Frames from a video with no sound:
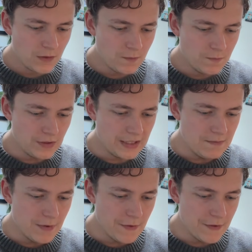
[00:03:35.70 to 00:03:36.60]
Plug
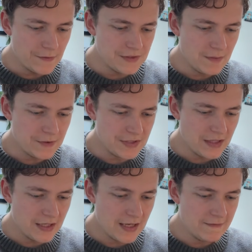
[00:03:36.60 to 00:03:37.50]
in both of those numbers that
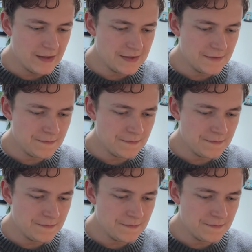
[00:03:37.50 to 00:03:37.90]
they gave us.